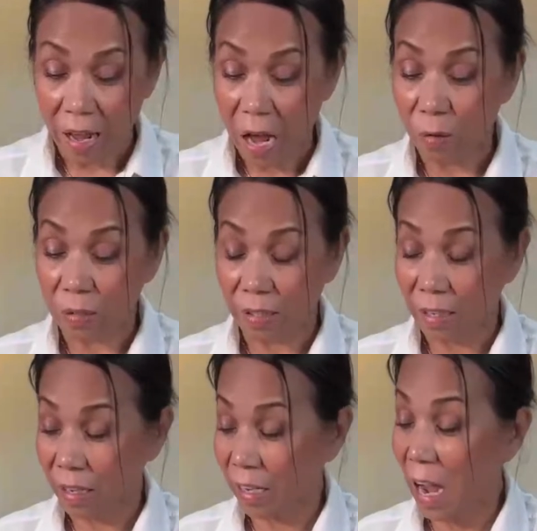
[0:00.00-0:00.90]
I was
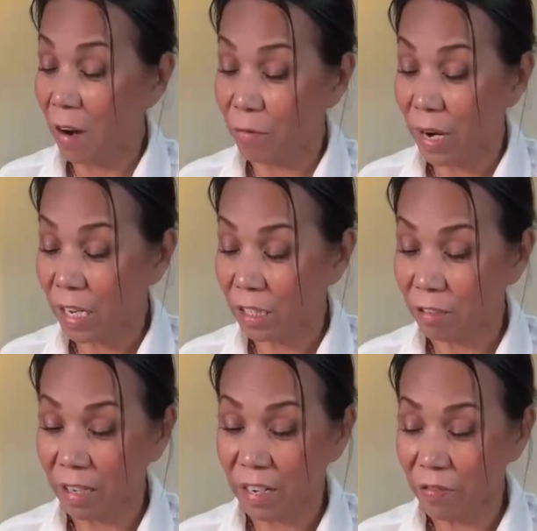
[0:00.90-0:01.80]
gotten ready
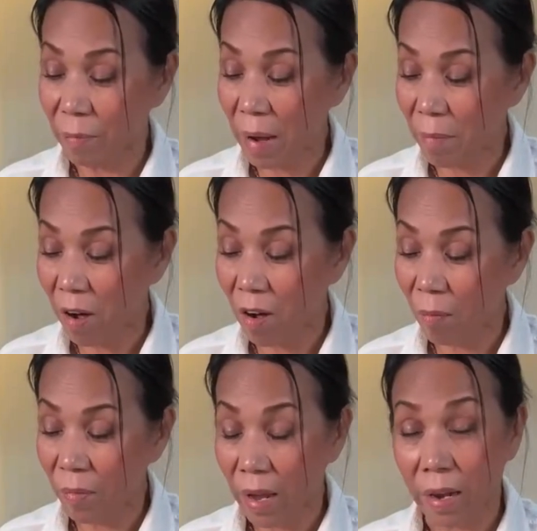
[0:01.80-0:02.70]
to leave for my
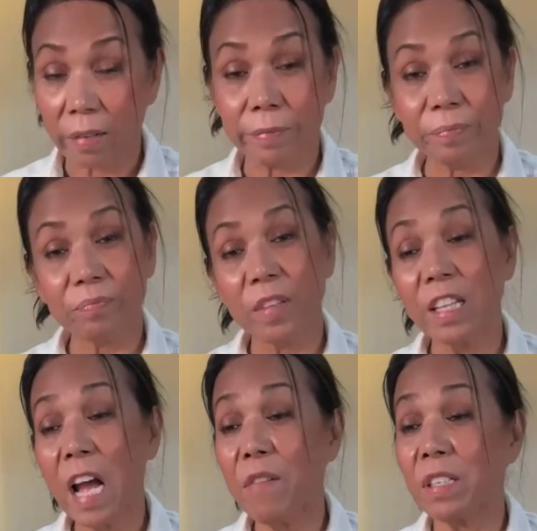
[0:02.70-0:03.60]
mom, and the
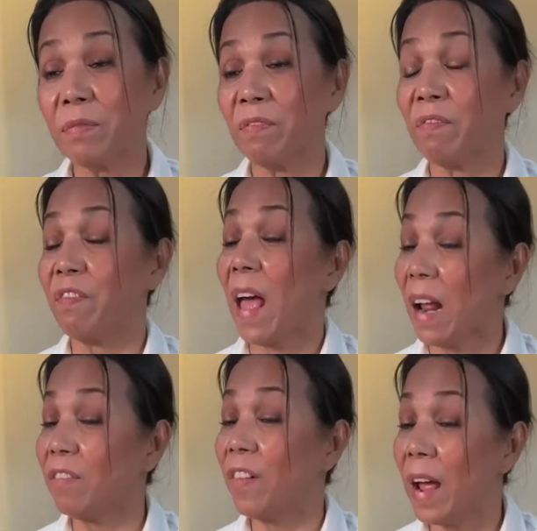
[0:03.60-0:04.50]
tire was
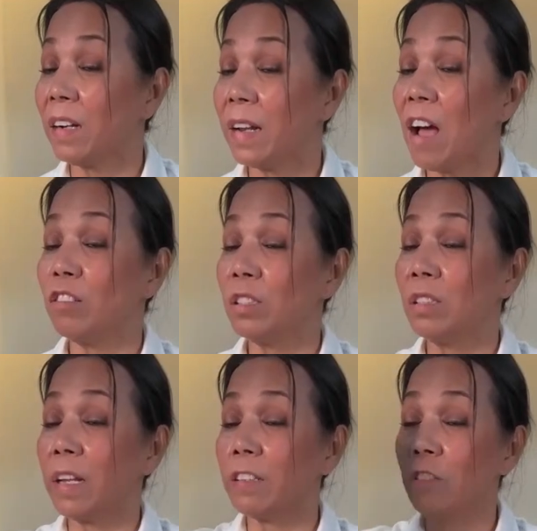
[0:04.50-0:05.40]
flat down to
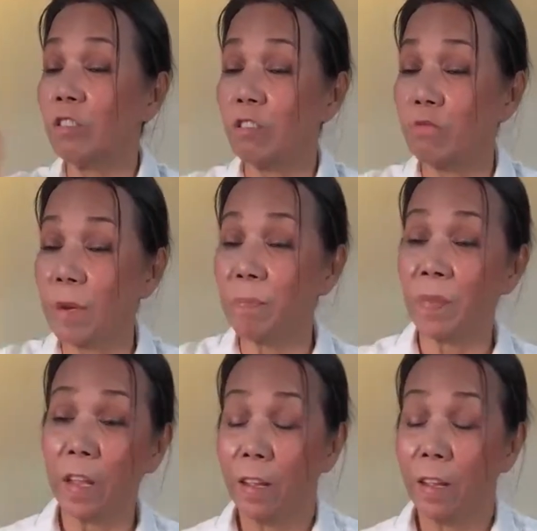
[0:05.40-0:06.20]
like to the rim.